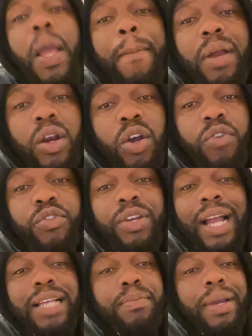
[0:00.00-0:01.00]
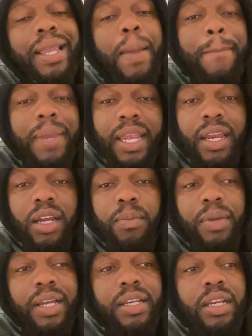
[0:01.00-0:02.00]
But a lot of you guys might get beaten
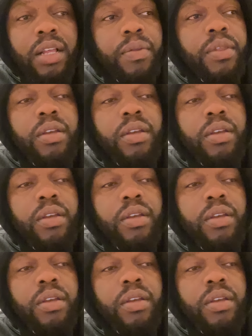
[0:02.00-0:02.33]
up and